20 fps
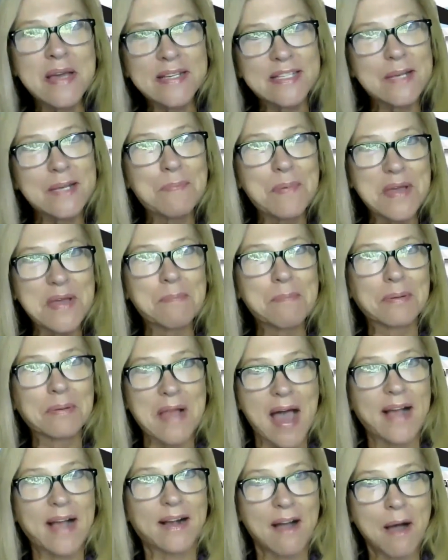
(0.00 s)
meant to be a
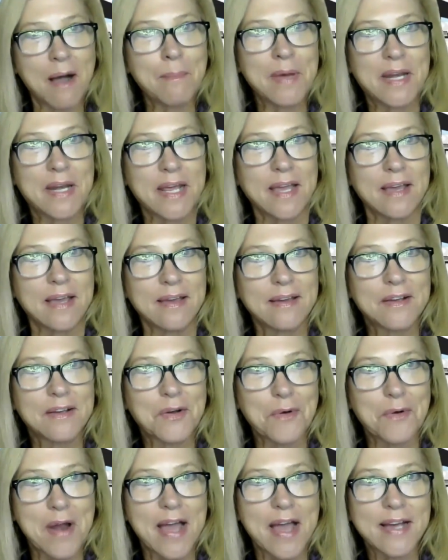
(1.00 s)
black comedy,
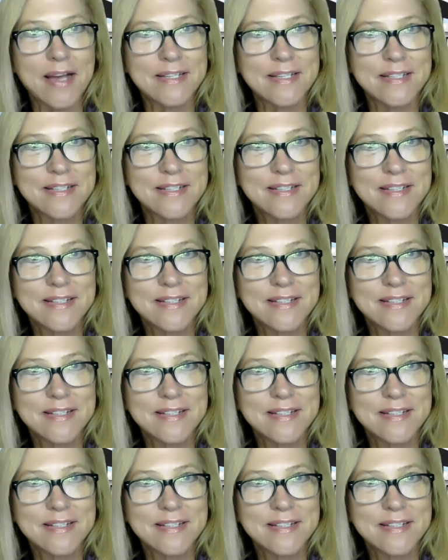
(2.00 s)
correct?